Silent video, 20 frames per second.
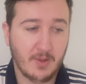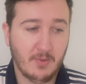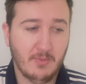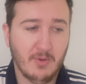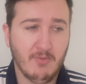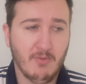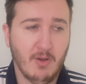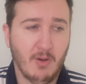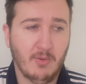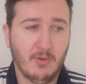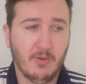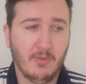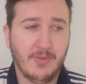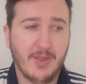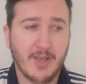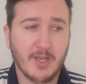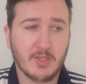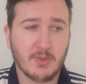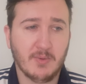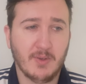We roll on
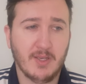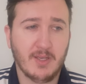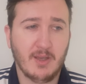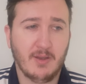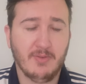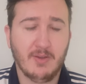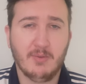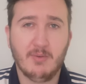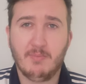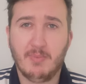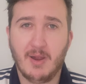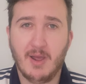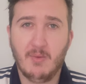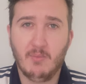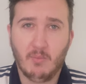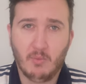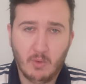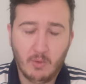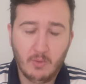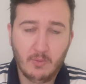next week. I think we're
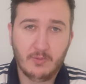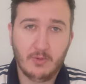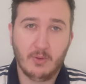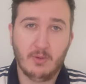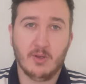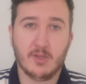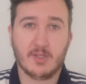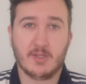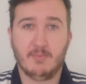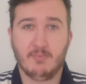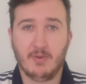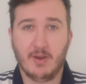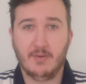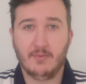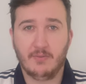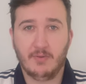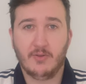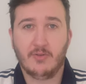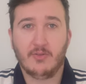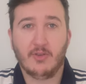playing Wolves, who lost to
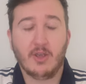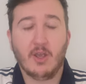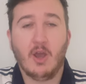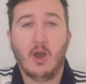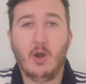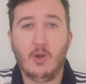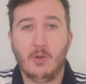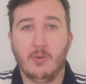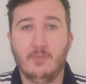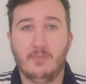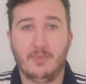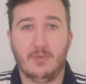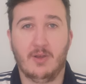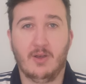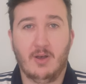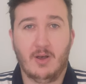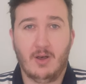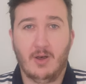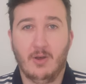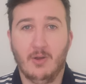Brentford. So you hope
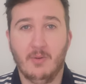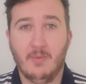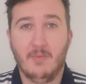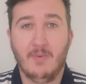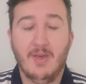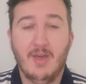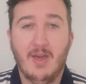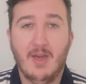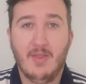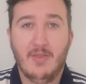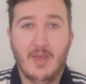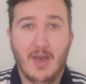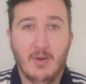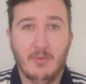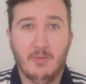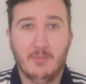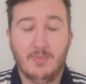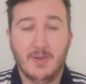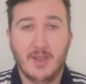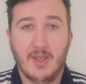at home that
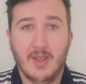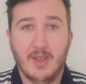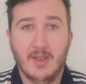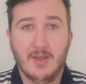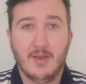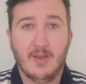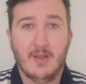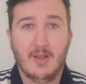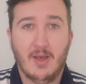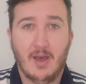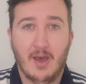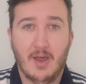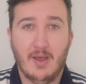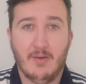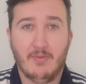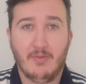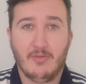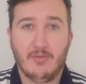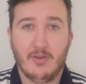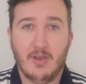will be
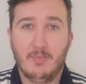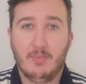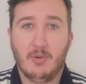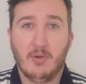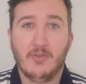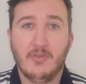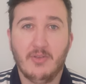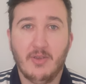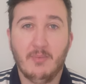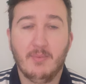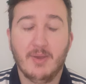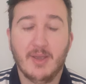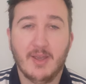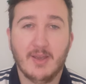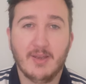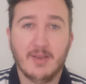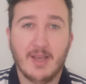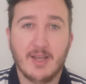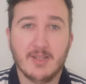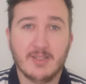another 3 points and we
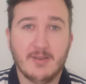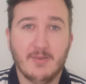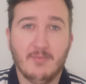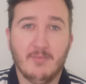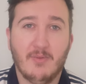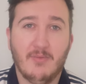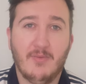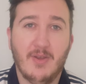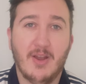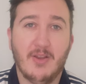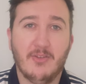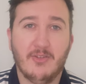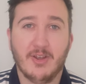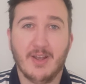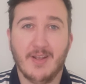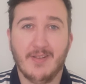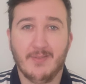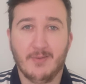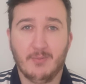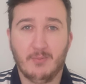can get some revenge
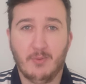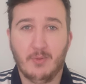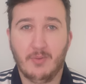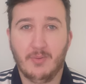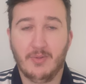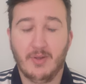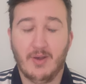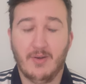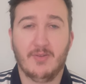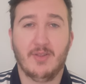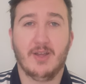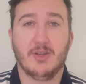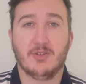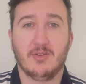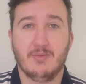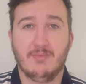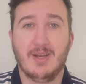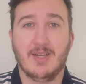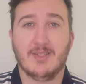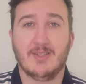against Wolves after that
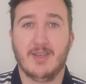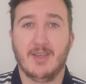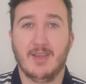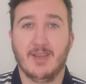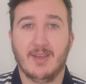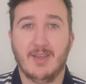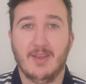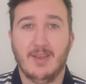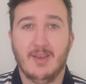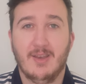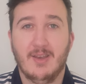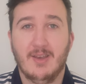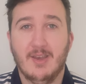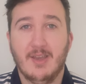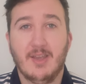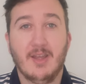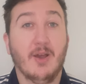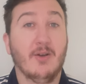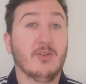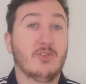dramatic,
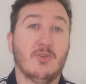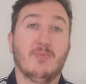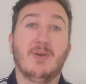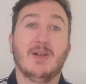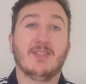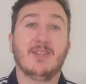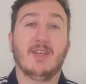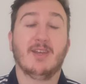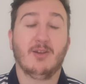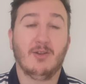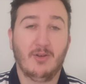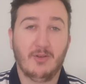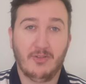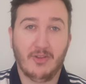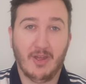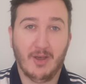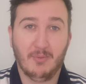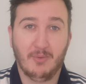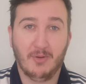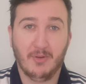you know, a dramatic loss
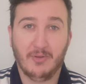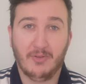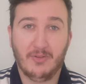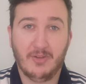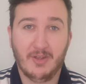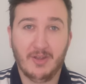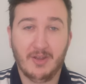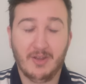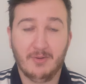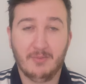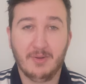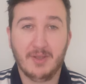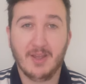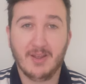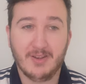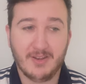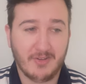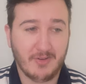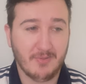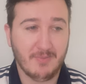that was. We
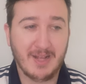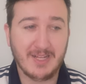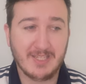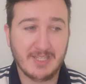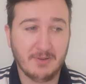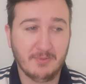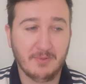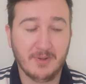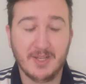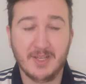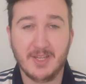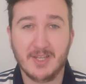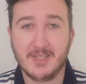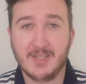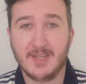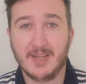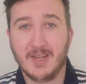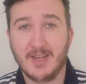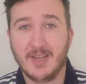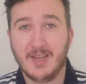had a dramatic win
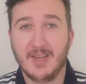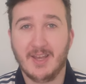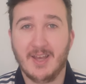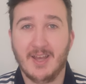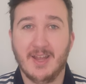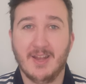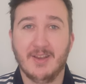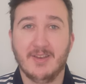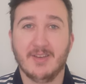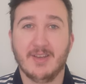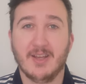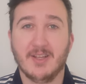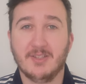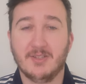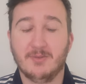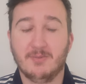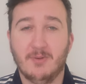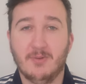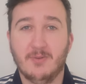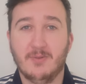yesterday, and
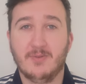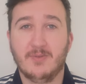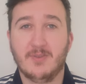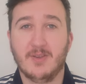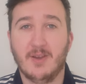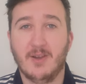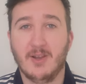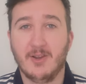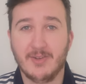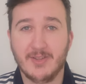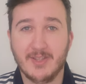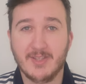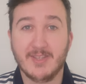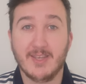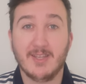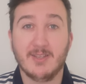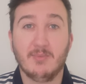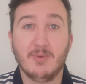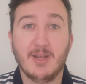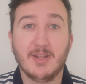against Wolves earlier in the
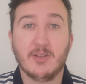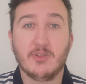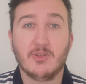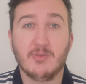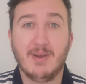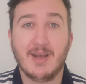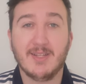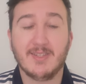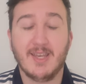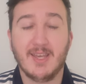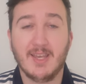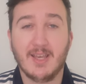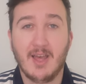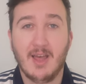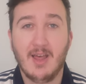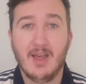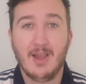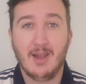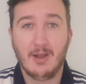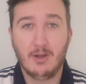season, we had a dramatic
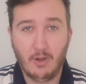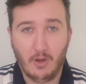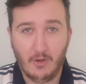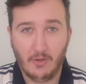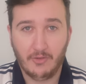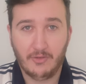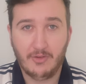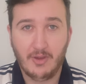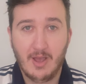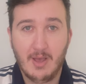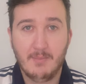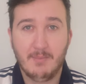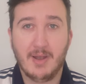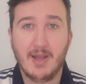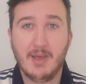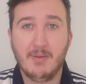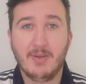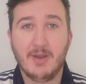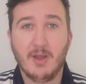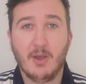loss. But
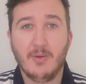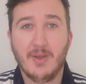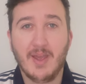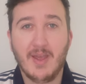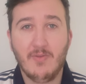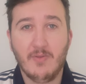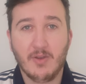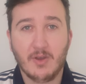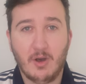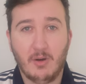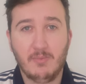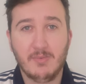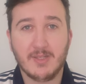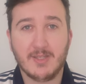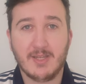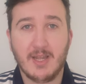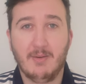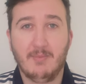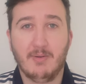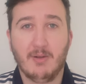let me know in the comments
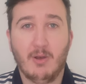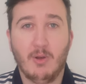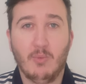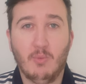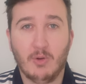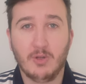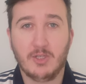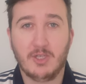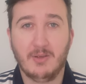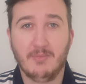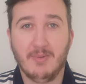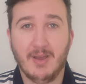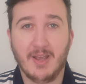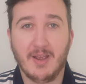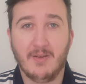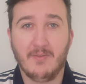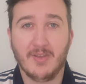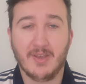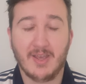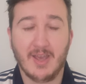down below, what do you
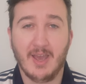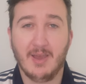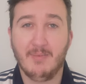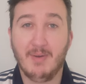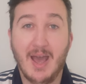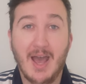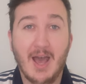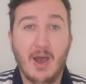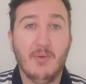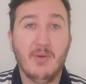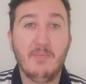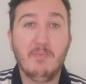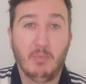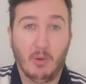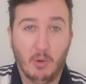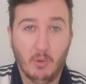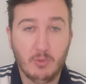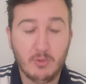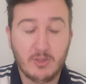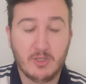make of the game? How
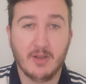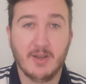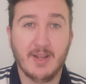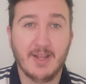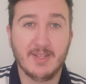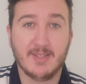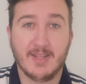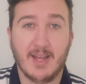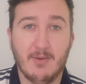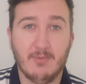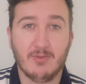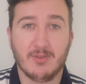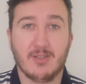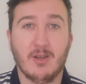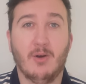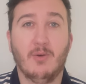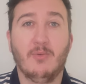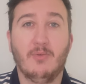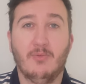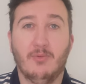important is that
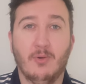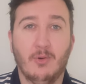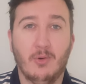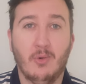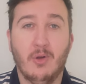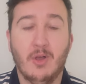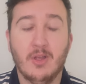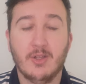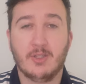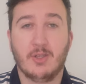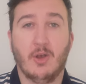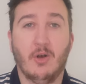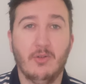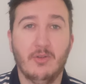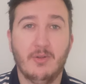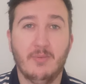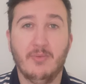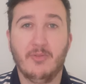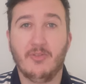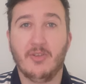result for
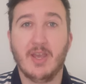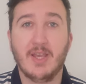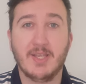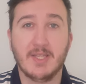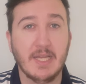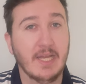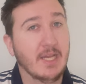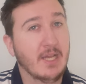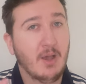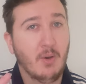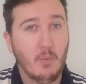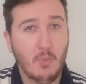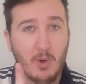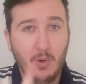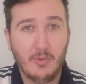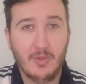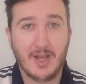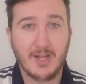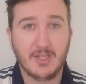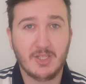Tottenham's season?
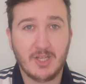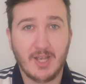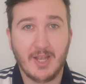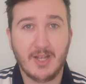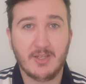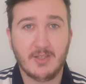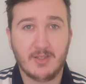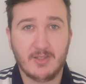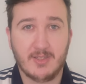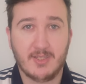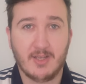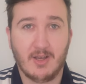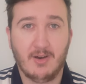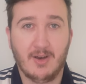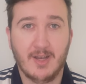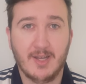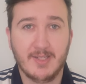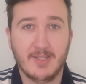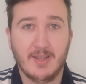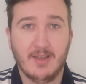Will that change the
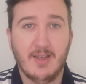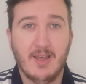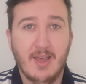tide?